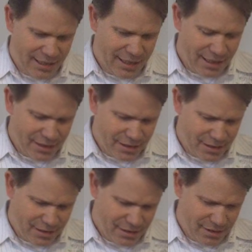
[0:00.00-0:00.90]
And
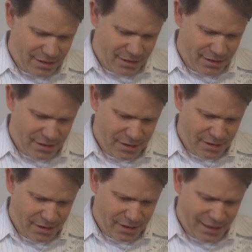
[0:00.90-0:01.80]
then
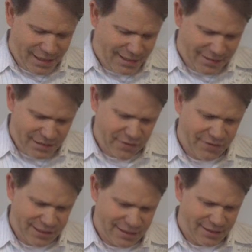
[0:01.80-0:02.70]
he doesn't
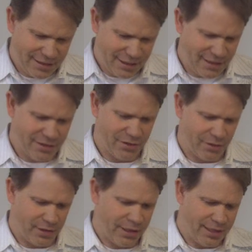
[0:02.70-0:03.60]
just fix his skin
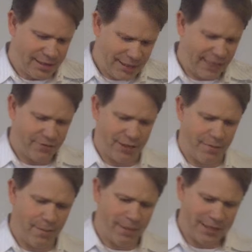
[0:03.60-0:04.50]
disorder. He saves
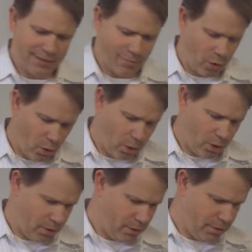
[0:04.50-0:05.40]
him. He makes him
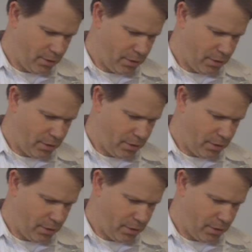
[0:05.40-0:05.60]
whole.